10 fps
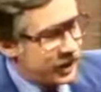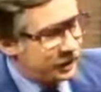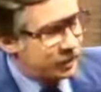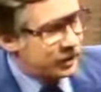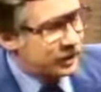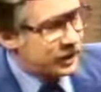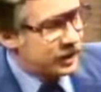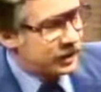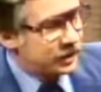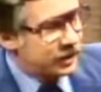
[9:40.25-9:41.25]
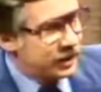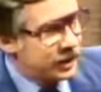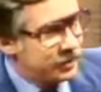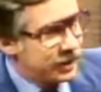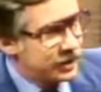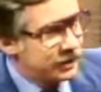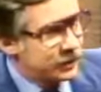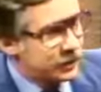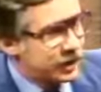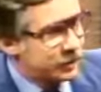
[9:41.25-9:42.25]
Hedberg, uh, your line mates,
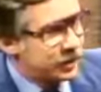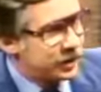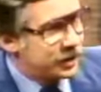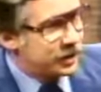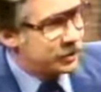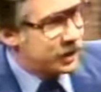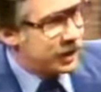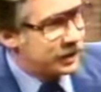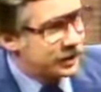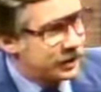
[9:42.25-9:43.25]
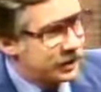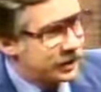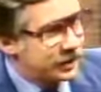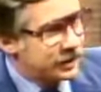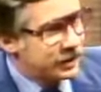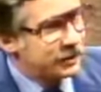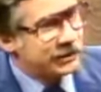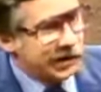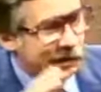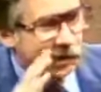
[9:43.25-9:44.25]
ever talk behind your back? Do you think and say,
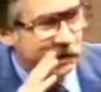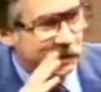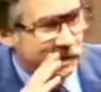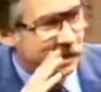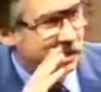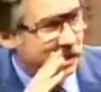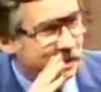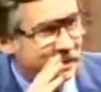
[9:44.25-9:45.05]
"Don't give it to the